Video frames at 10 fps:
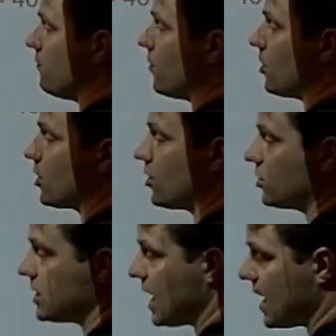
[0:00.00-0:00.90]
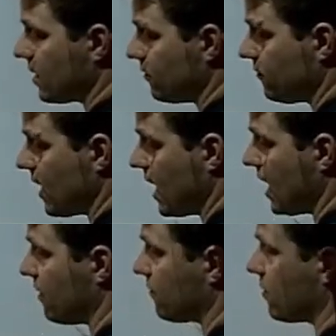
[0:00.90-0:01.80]
Vertical to angle
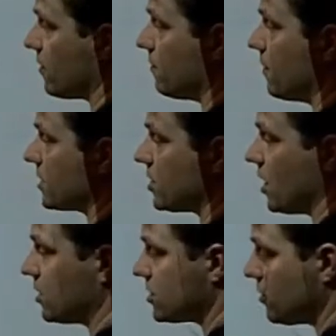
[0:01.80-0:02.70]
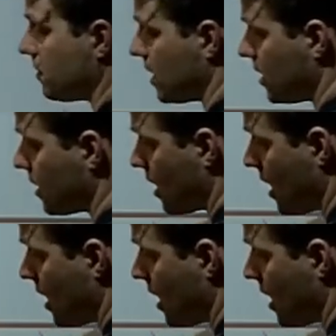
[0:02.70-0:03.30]
5 must also be